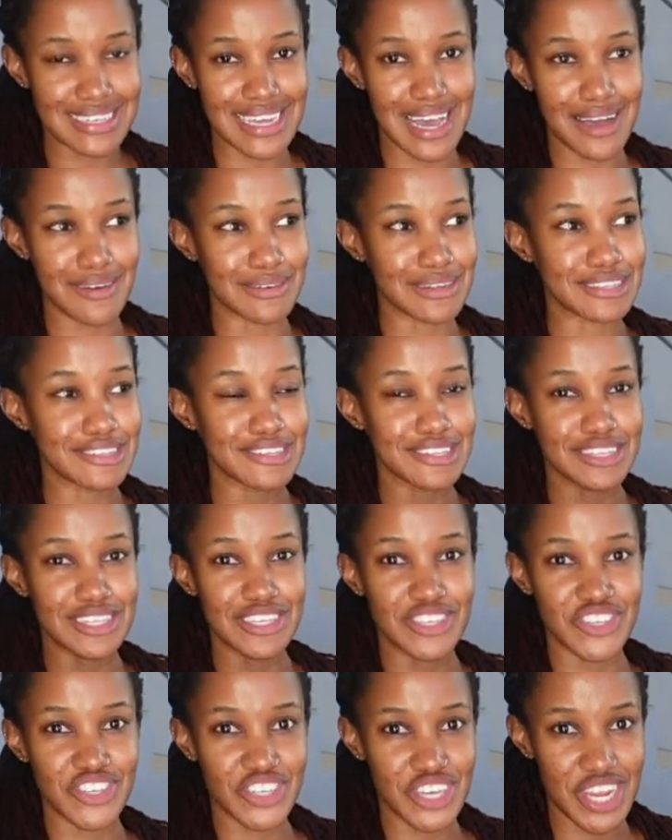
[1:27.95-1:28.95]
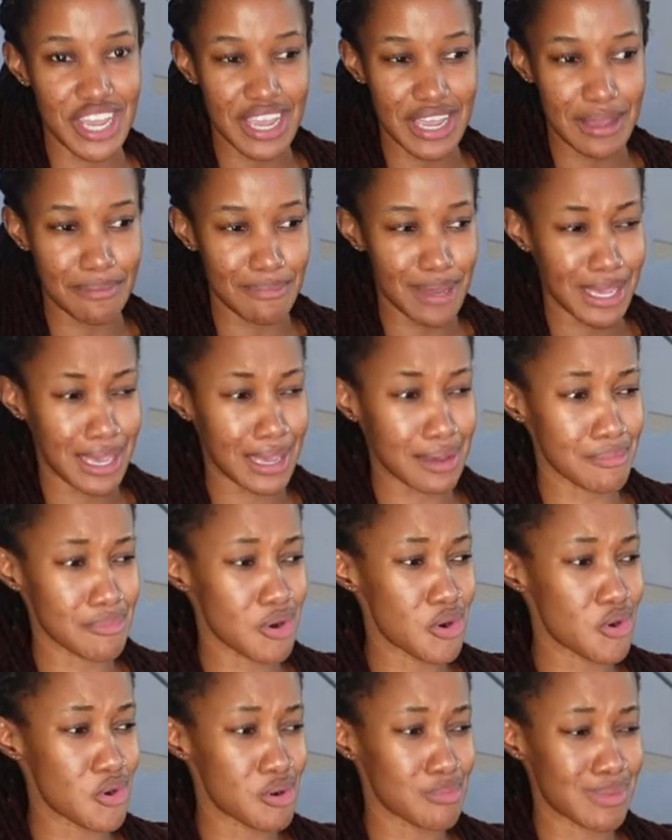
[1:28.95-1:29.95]
I went to the gym, I came
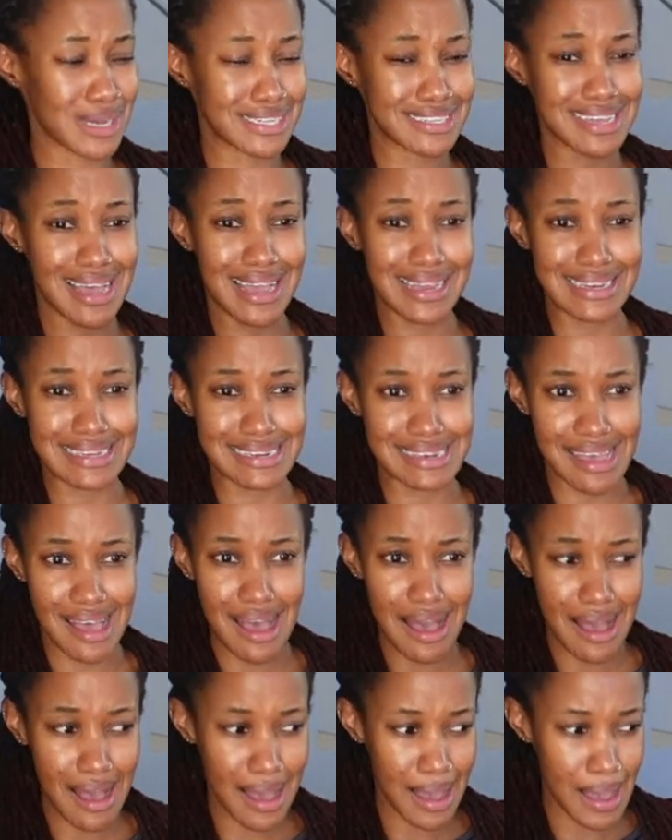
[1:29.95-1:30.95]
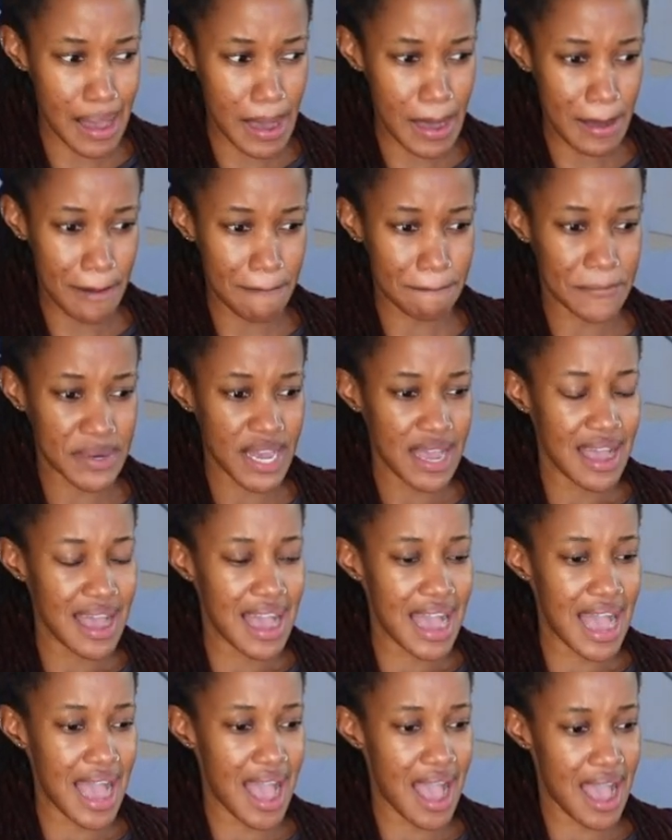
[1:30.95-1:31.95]
home, I tidied up,
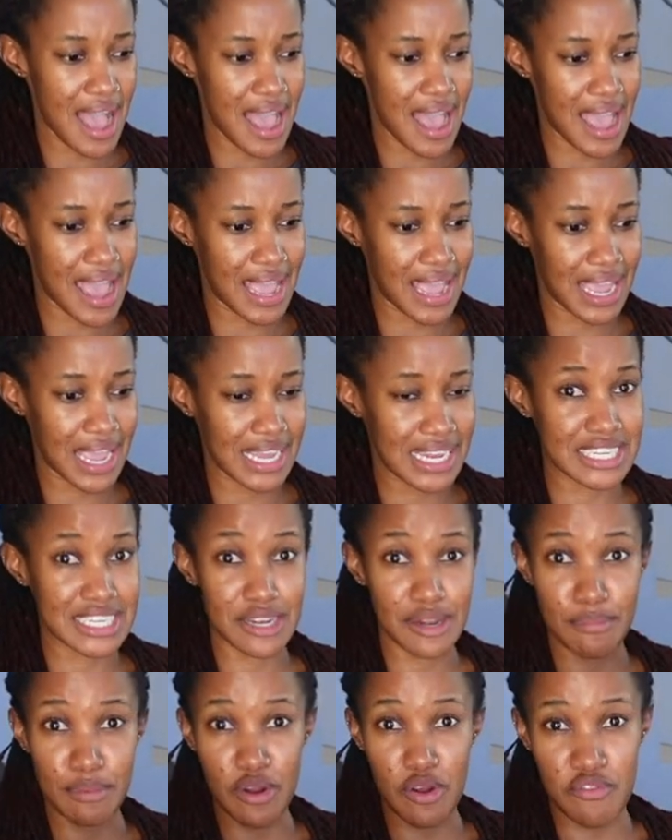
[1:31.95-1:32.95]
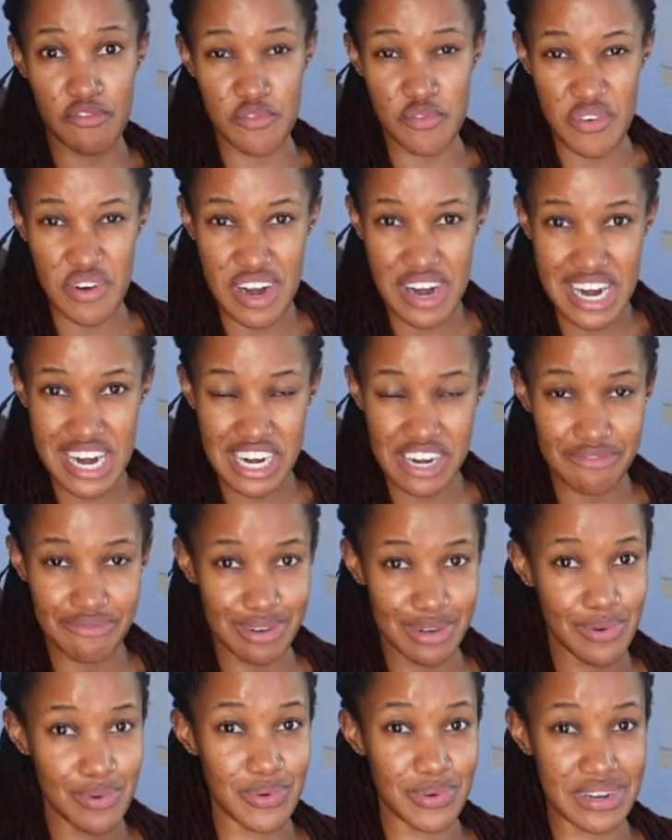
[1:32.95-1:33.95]
I did a bit of work,
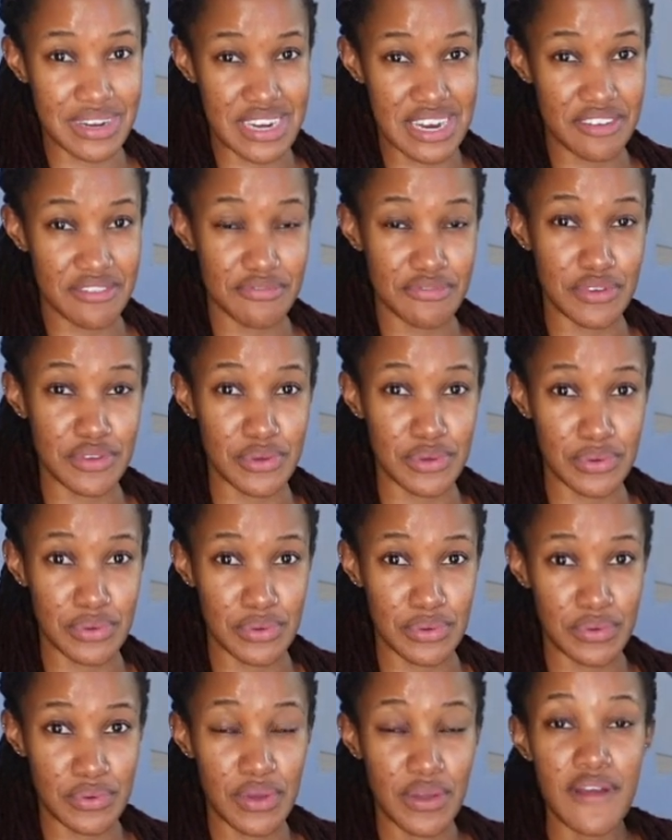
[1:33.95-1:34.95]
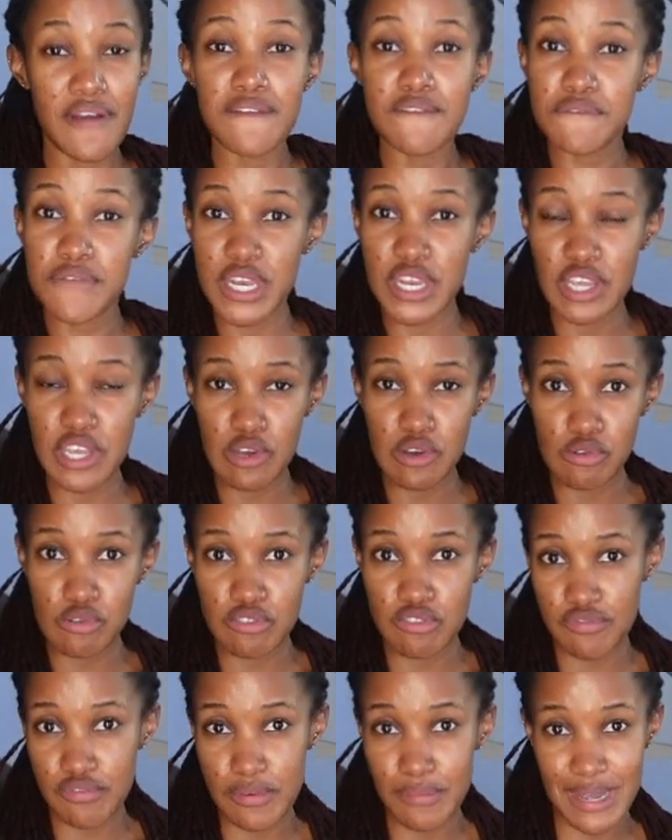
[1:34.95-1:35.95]
recorded a few
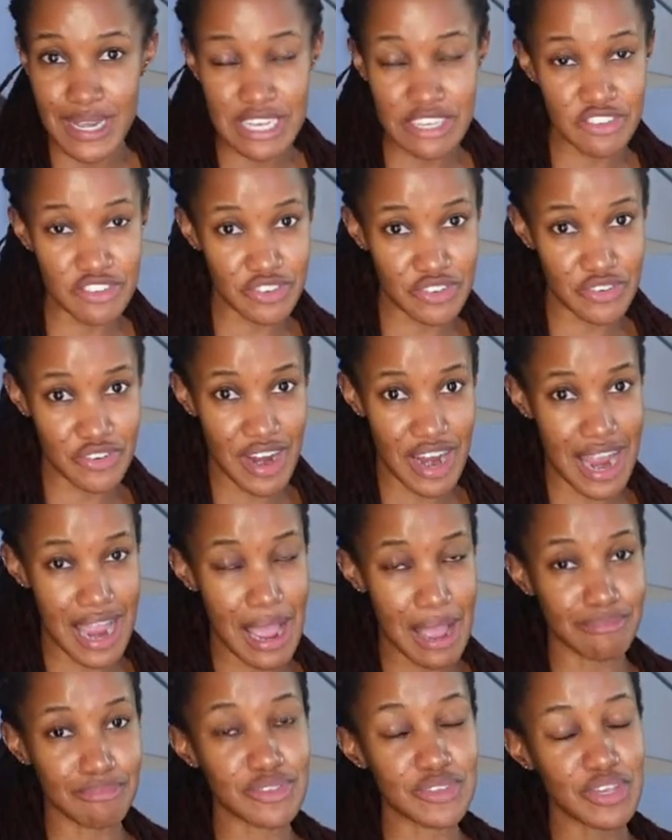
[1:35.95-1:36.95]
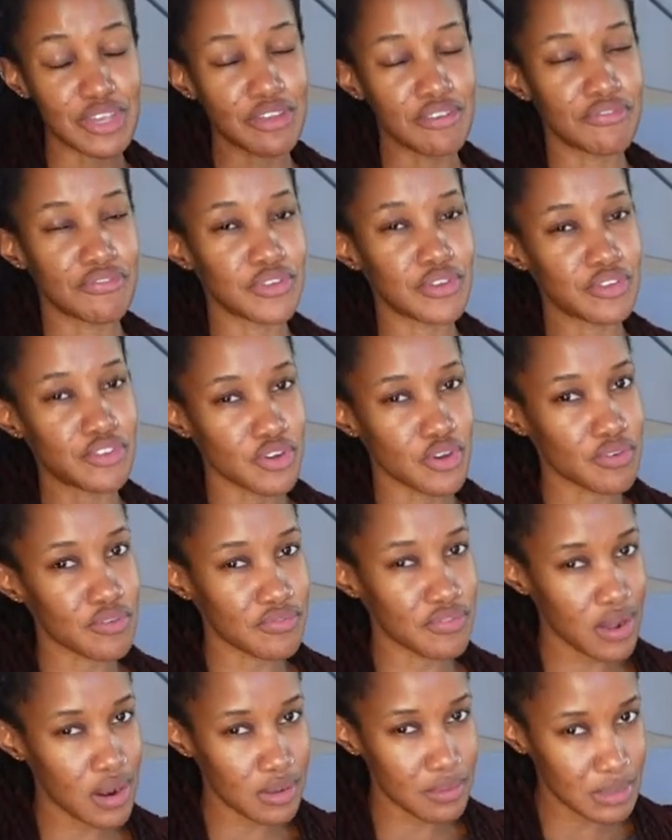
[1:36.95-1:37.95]
videos for my Instagram. So if you don't
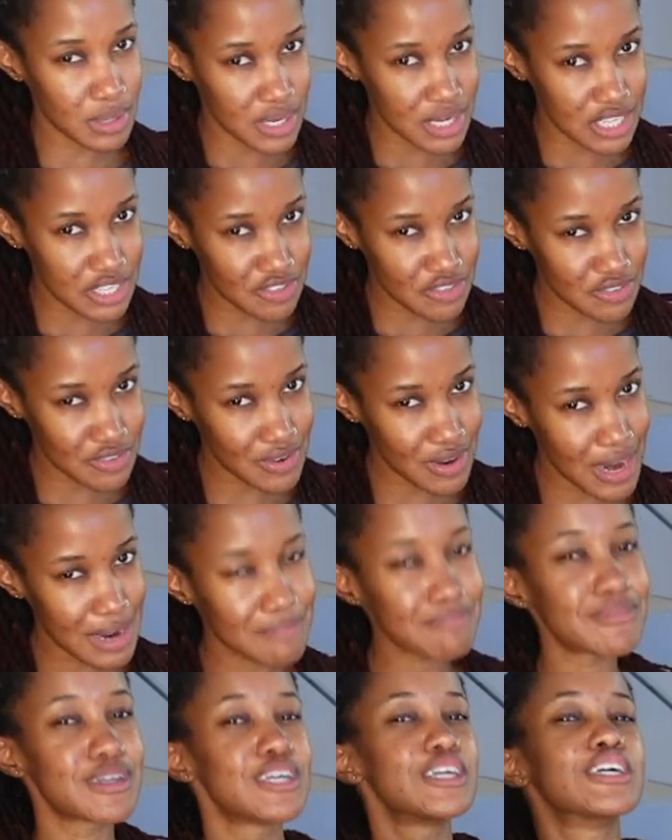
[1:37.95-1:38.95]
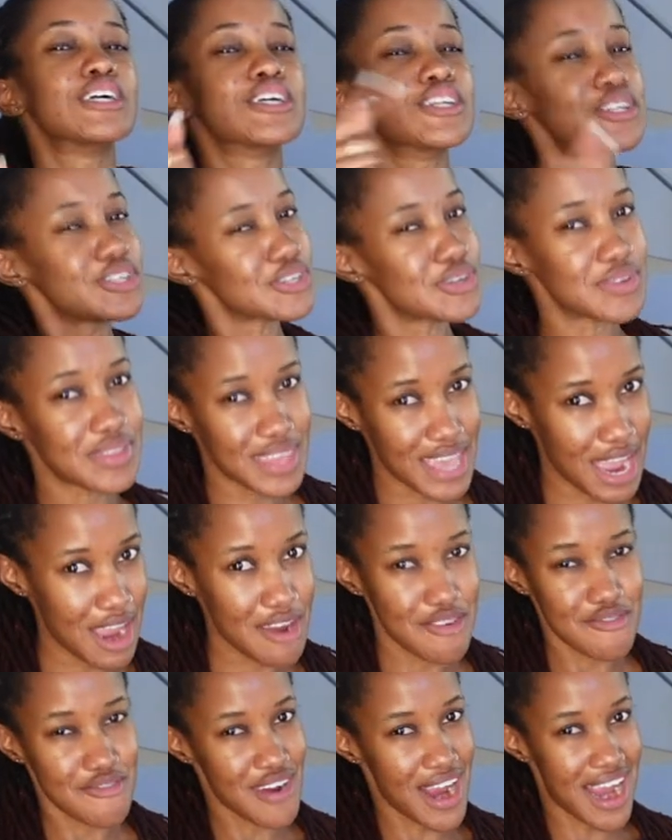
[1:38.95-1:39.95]
follow me on Instagram, do
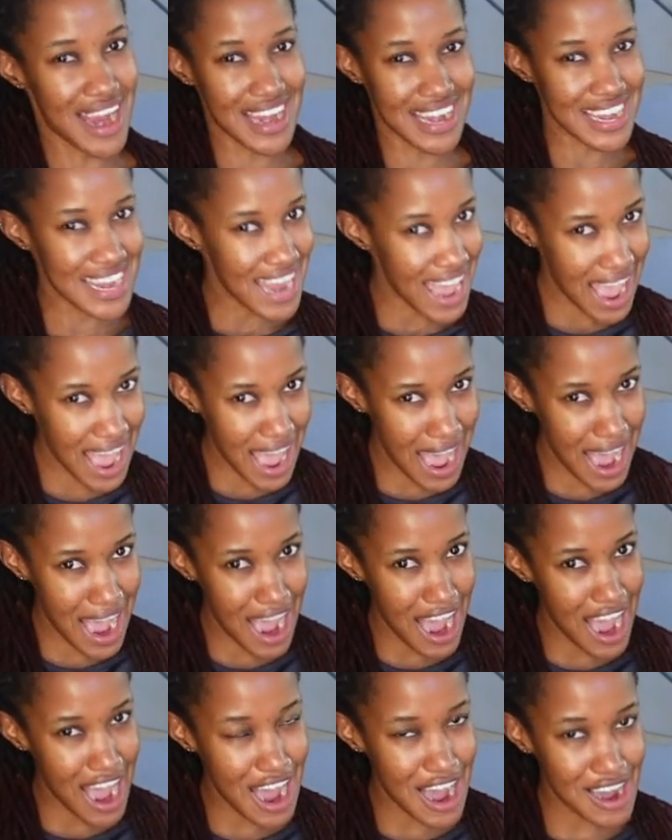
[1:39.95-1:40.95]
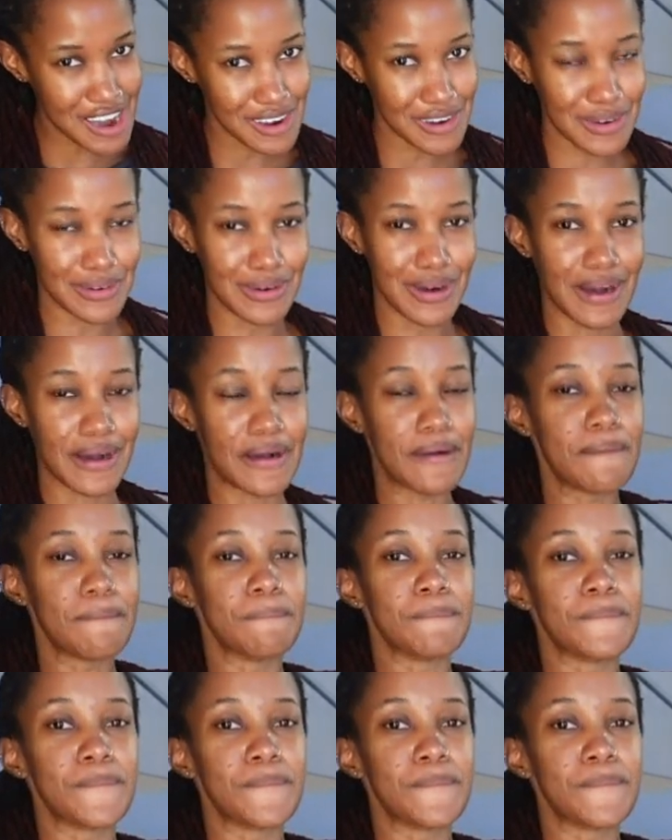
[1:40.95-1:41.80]
that right now.